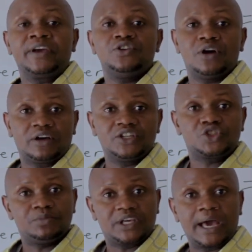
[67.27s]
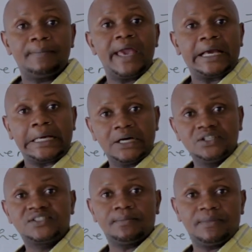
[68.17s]
You are going to become a
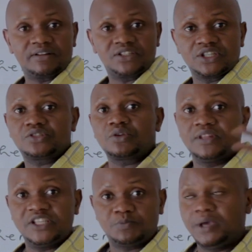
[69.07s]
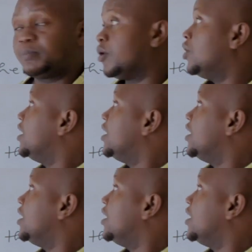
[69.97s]
good Samaritan to these people.